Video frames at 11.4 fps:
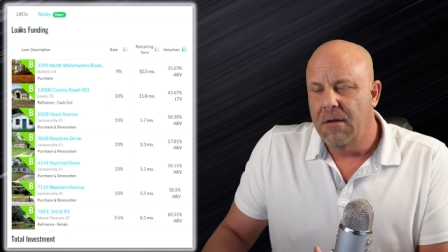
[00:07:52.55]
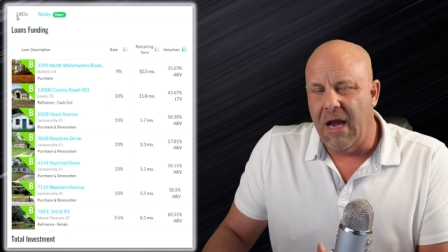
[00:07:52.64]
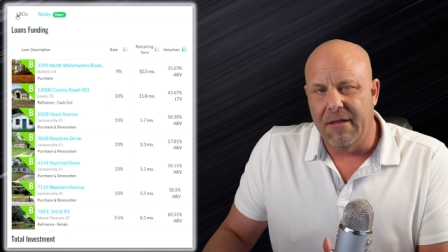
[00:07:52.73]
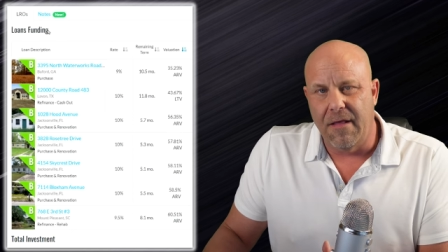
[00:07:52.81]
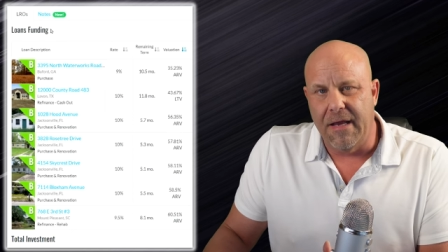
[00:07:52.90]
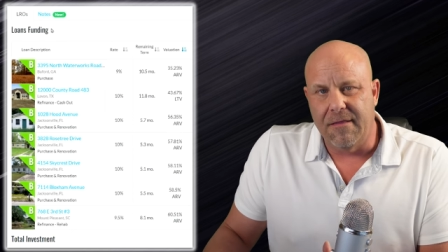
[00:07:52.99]
I
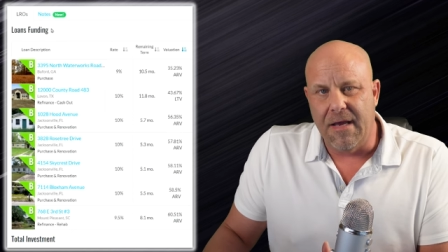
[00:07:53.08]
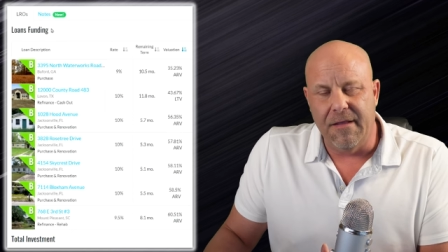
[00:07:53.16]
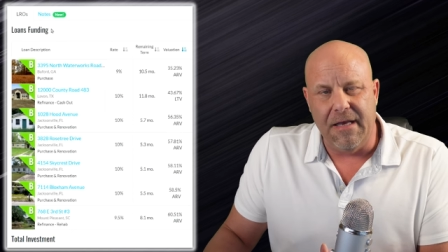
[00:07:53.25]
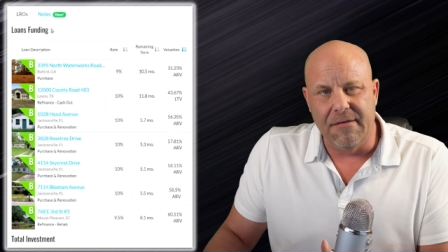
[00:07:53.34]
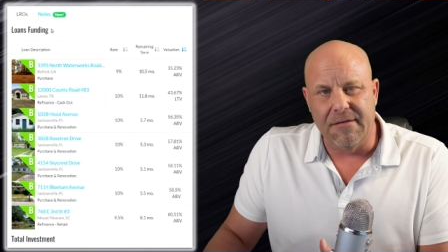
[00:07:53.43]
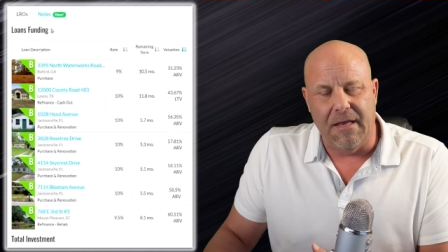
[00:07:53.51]
like that
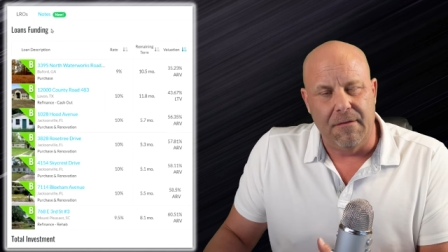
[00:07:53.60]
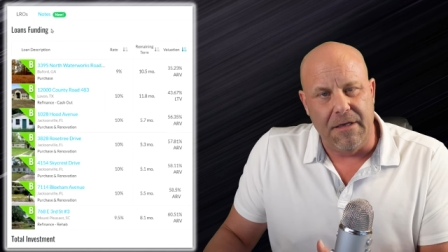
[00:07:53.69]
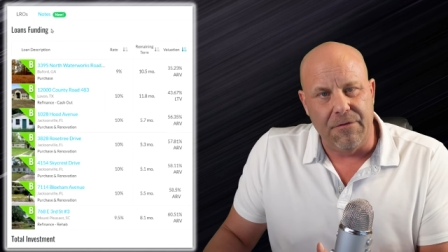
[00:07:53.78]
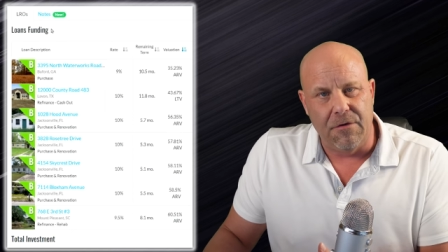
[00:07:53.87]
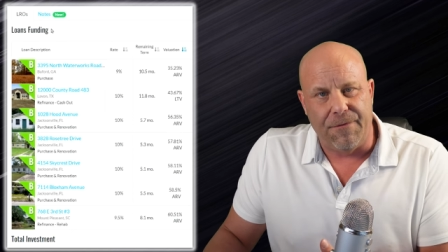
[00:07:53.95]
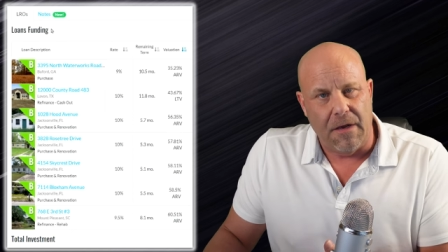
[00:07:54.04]
as a
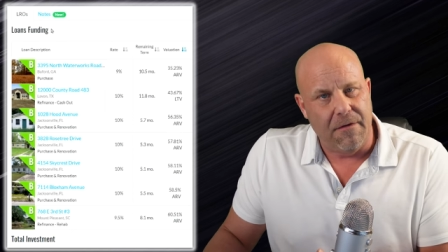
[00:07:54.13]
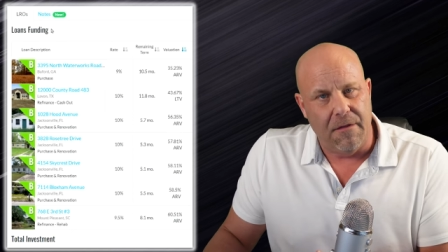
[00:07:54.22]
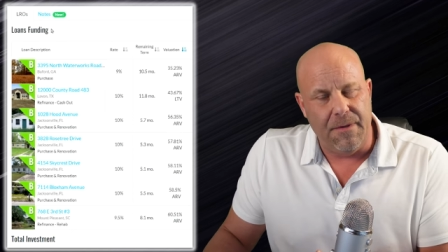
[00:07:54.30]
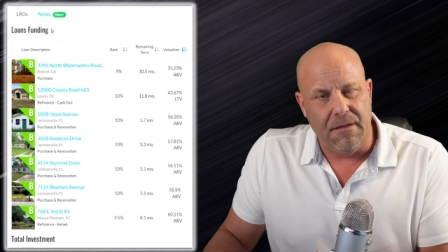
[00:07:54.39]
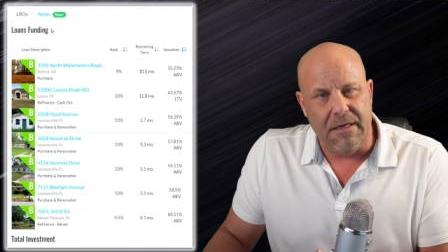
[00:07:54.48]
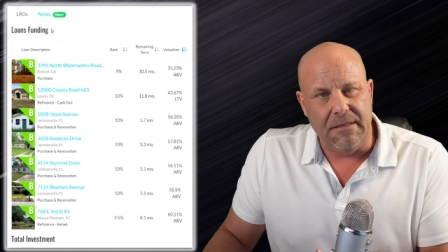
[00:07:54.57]
lender. If I'm going to
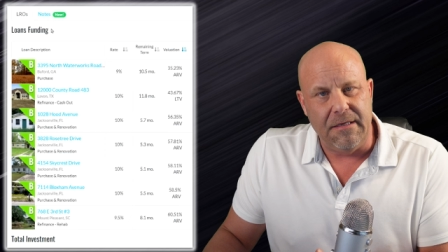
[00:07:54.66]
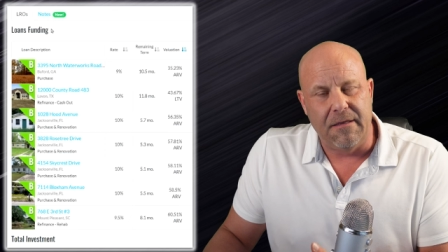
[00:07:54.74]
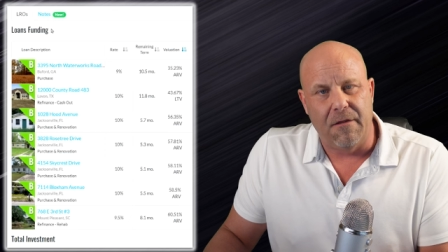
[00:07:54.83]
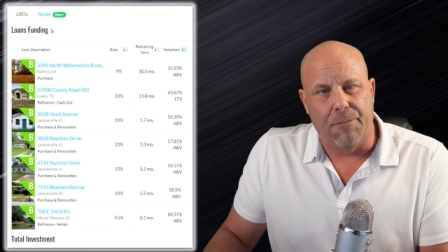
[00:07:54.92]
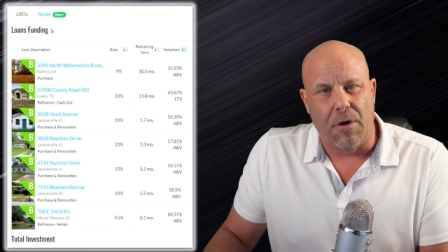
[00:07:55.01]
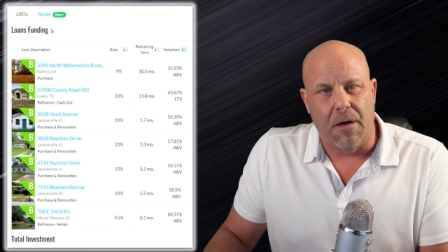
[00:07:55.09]
be lending
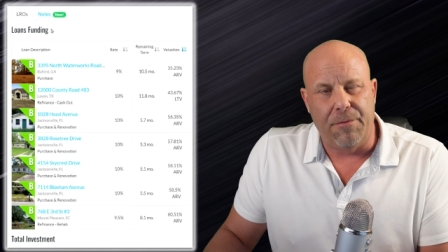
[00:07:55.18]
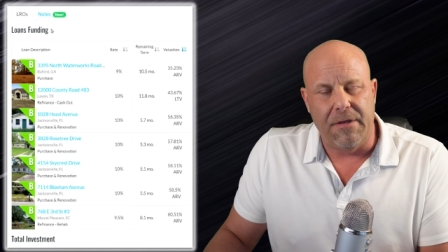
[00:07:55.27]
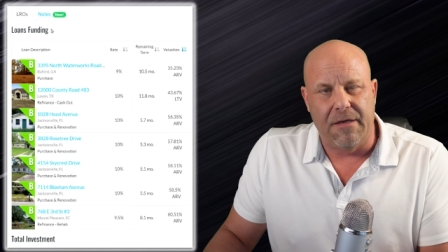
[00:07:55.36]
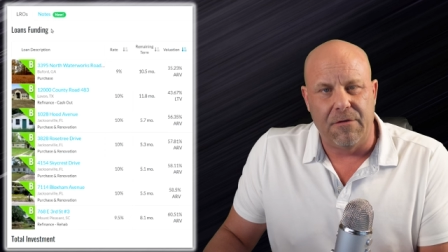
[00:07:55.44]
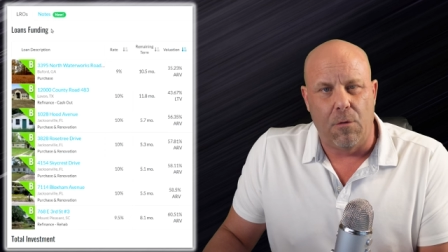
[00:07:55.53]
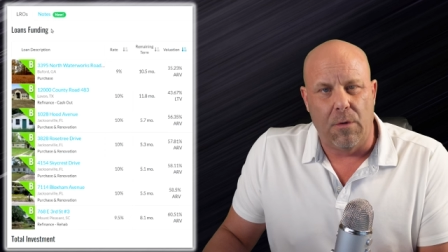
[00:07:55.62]
on the property,
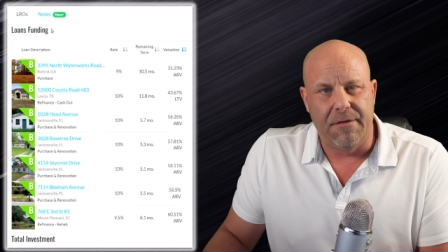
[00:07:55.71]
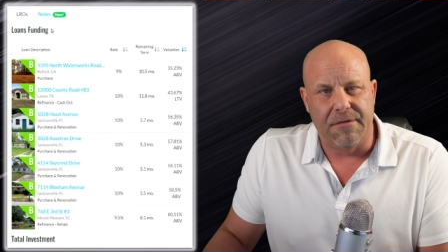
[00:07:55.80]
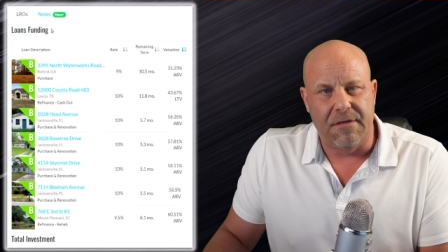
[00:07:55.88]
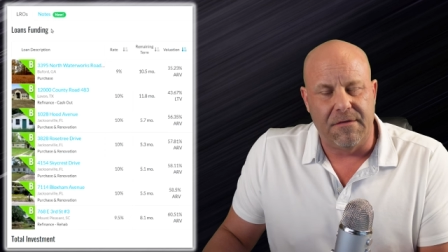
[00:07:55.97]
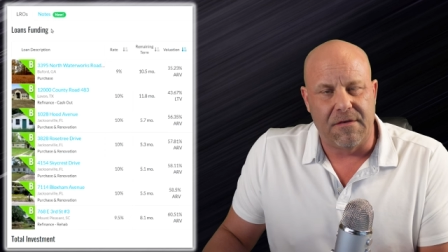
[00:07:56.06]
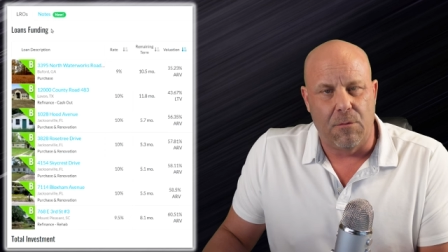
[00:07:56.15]
I don't want to
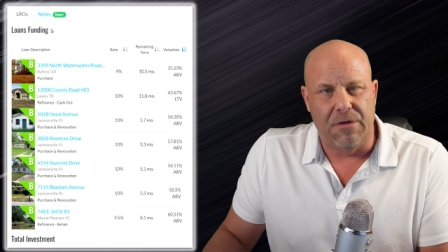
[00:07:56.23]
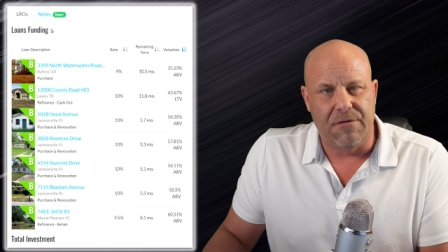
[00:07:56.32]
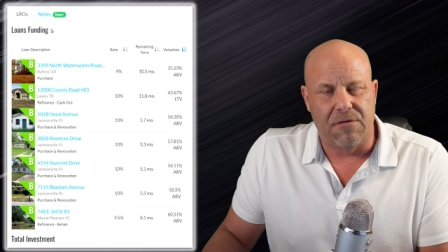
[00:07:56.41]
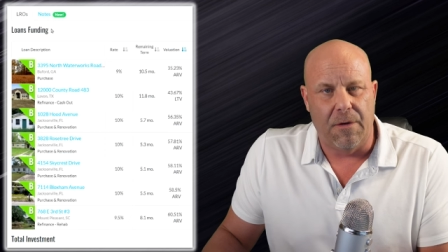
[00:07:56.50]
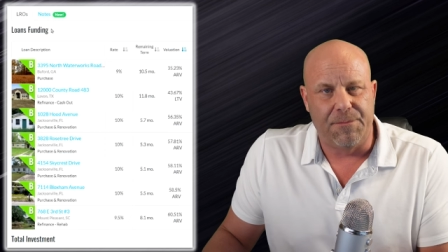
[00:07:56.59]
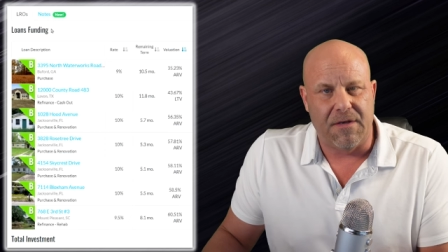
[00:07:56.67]
see someone
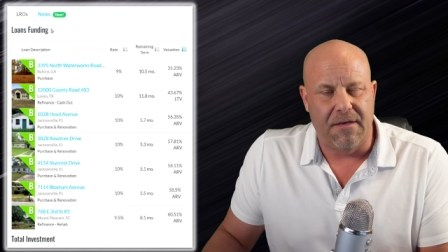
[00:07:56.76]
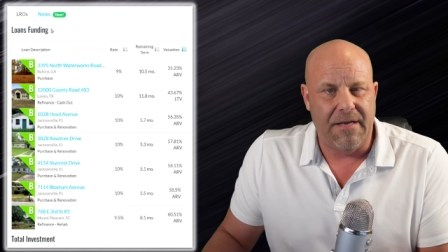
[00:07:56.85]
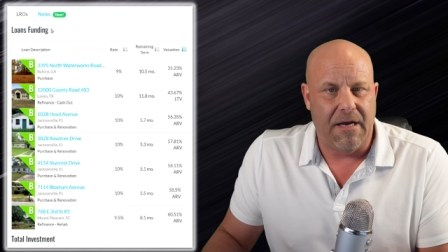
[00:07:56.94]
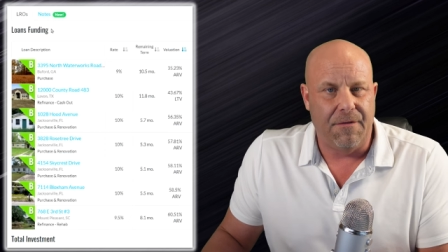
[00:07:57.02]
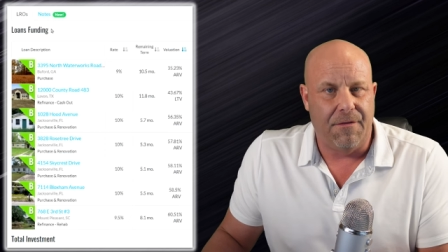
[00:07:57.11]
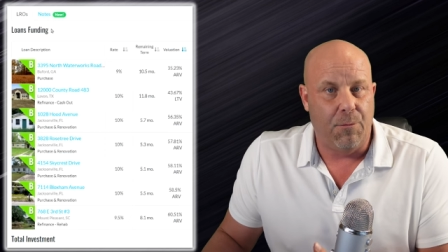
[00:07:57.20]
so upside
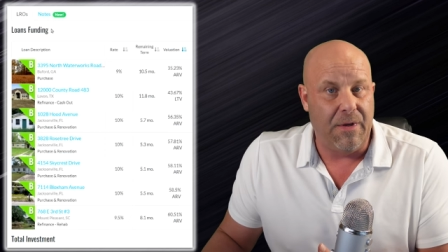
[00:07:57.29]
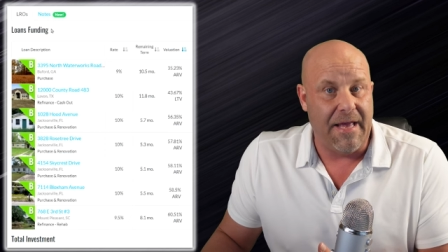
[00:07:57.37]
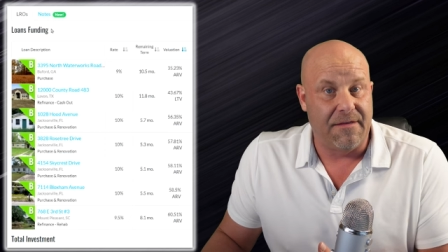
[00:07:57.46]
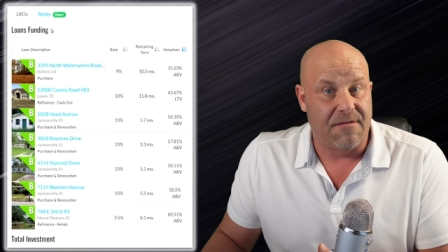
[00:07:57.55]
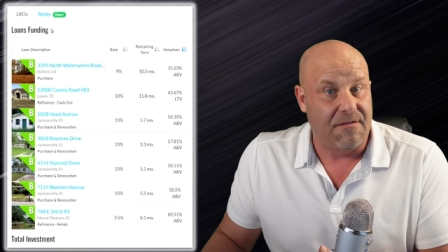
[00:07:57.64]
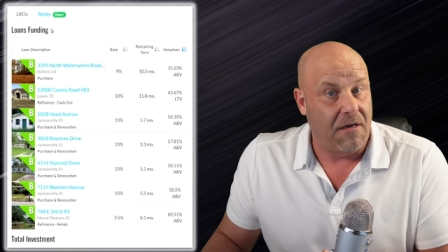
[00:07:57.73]
down that we
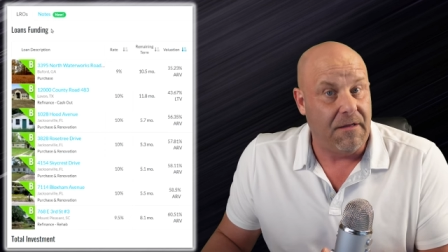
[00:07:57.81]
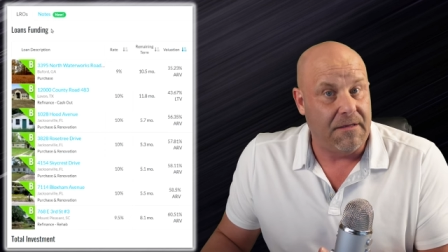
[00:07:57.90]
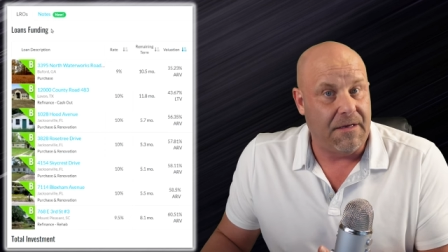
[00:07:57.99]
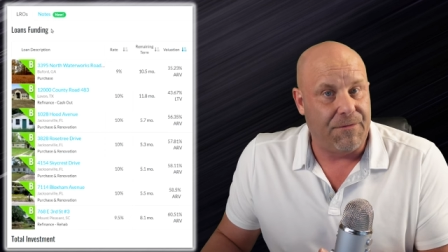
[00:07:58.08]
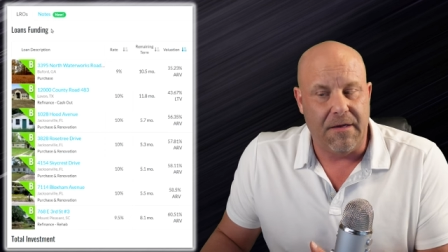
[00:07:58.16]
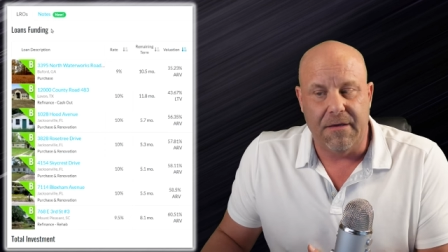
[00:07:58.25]
can't sell it
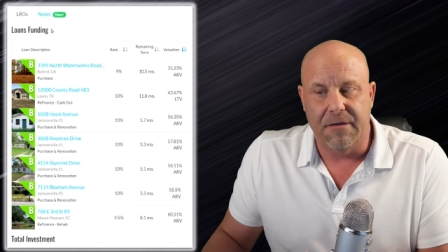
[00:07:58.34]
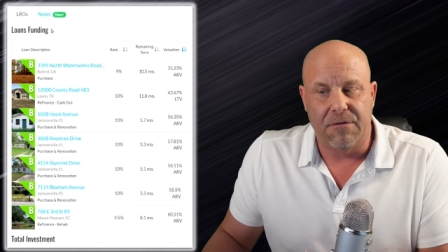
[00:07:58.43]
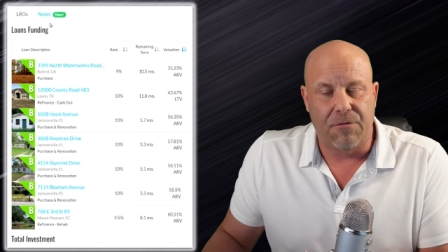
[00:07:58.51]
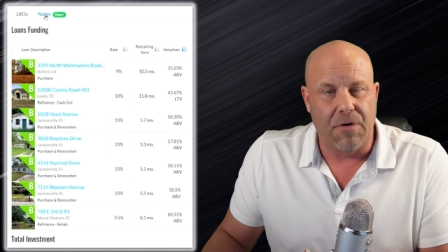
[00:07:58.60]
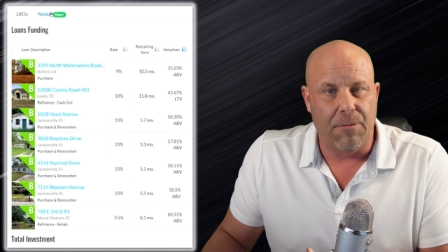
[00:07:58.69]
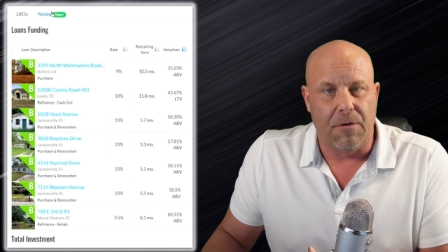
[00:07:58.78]
if they get into
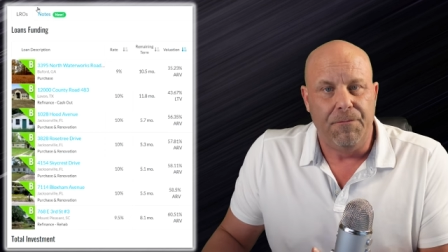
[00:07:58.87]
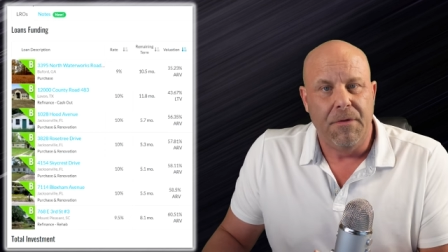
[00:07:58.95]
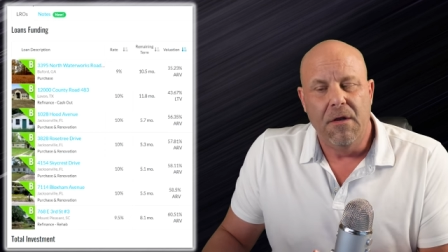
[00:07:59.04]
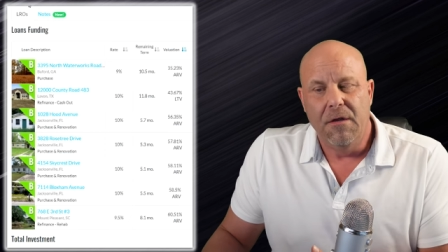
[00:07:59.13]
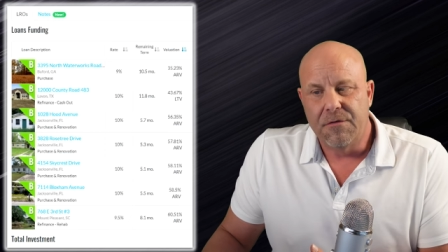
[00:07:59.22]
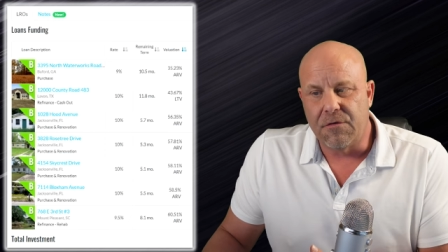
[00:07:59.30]
trouble.
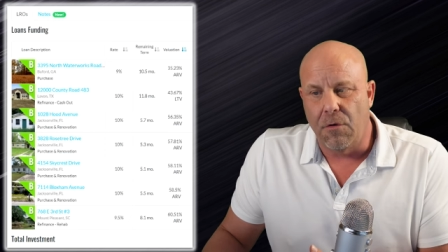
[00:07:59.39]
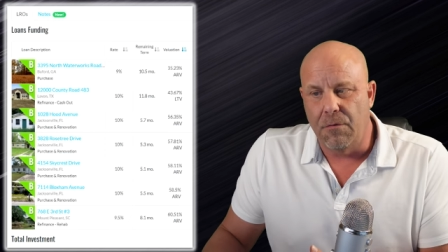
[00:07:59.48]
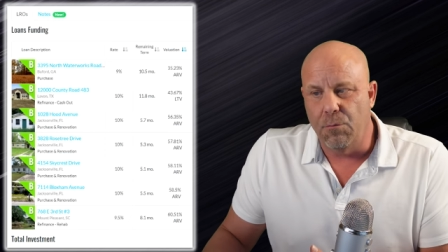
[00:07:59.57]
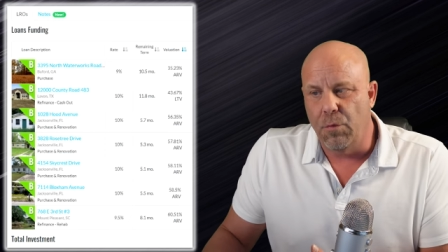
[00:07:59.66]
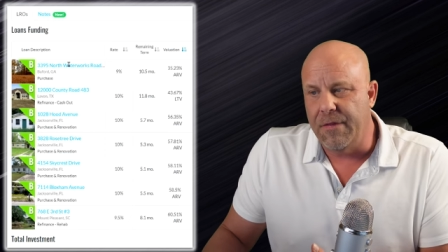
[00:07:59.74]
So when